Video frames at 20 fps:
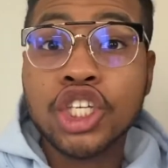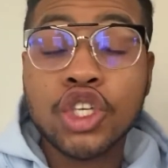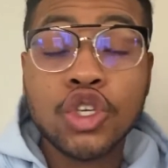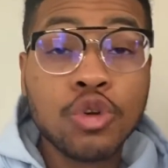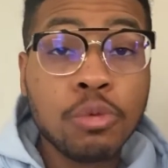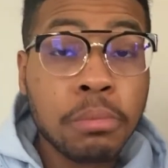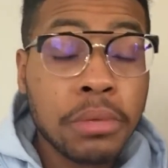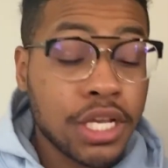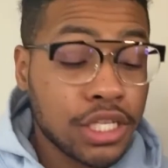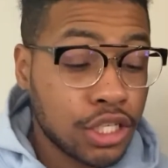
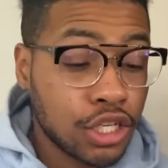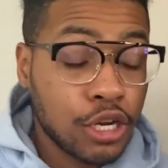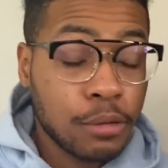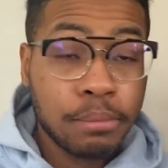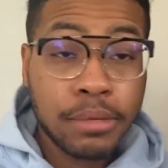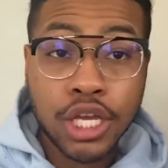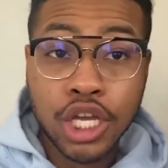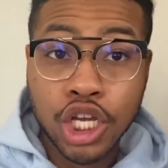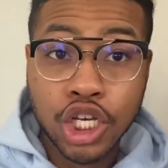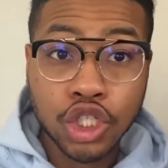humans that are
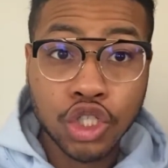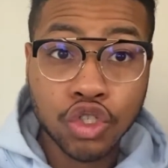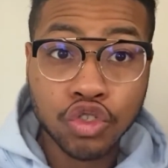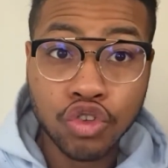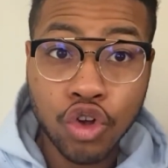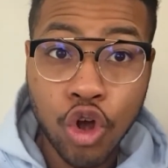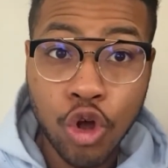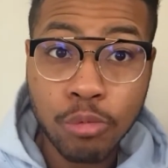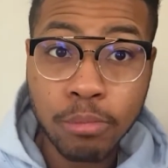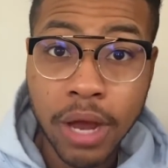being
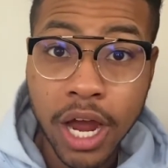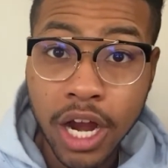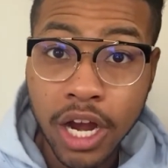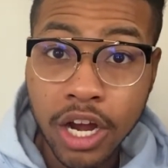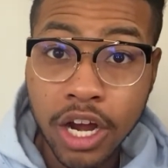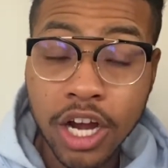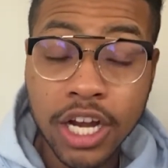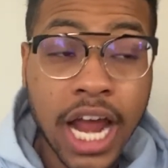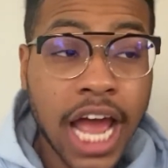controlled by her.